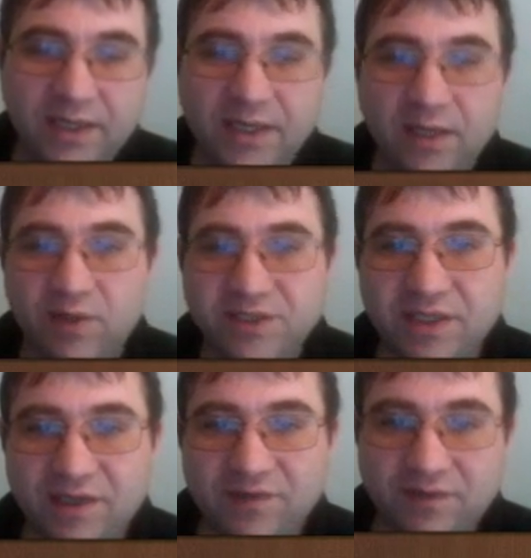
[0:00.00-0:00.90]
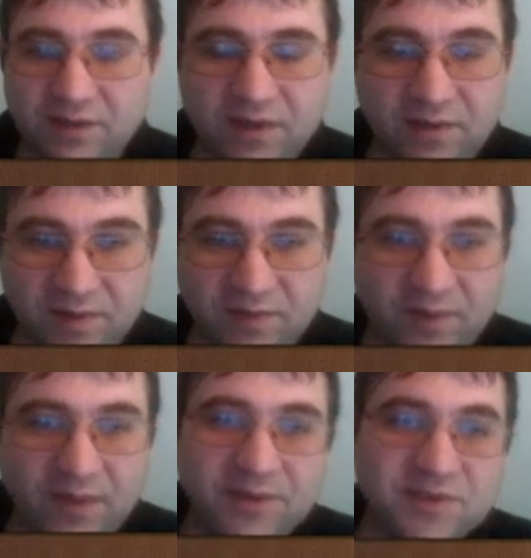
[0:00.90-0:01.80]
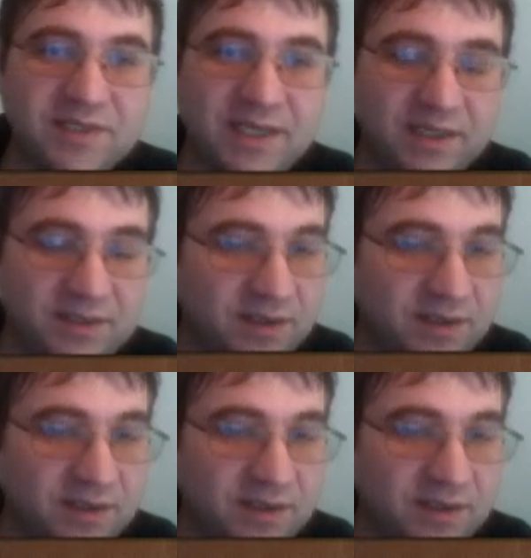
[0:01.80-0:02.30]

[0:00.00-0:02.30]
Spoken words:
in which case they've pretty much stated